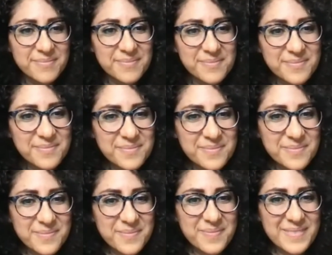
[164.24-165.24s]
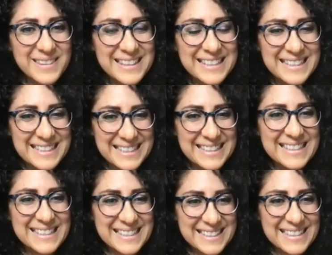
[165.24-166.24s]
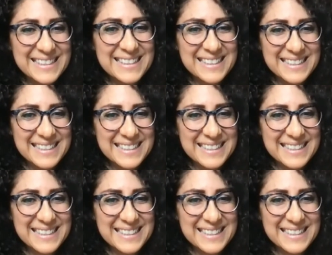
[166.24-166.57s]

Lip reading: The person shown says nothing.